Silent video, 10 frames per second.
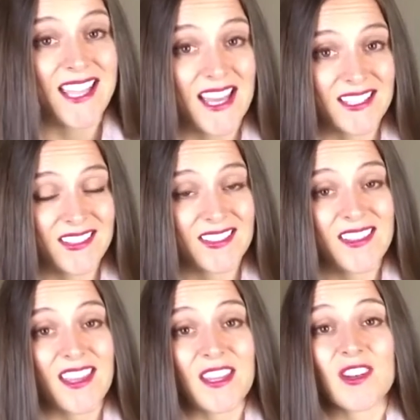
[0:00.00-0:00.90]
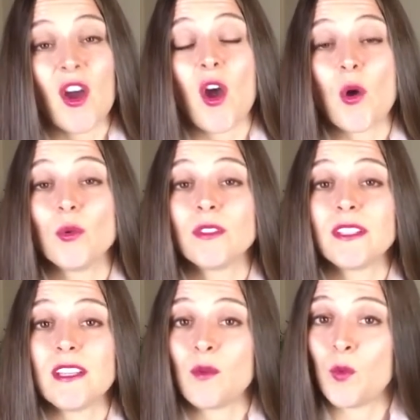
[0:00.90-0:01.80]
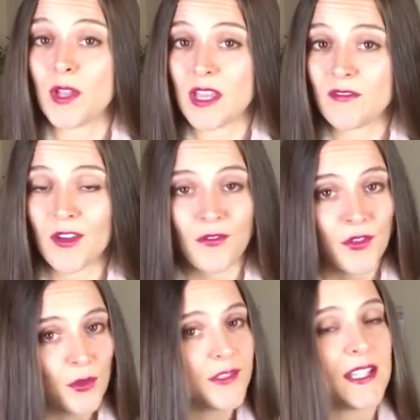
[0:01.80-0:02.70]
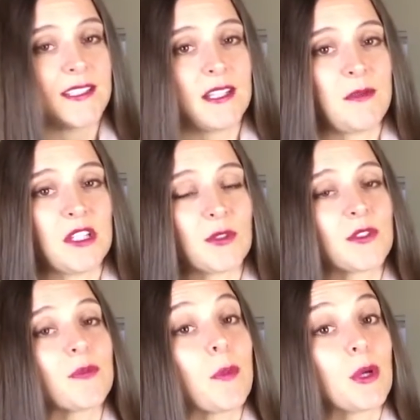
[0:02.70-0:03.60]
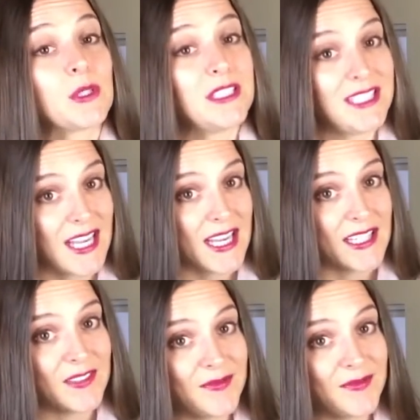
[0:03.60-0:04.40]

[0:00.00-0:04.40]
Yes, they can only weave a few centimeters per day.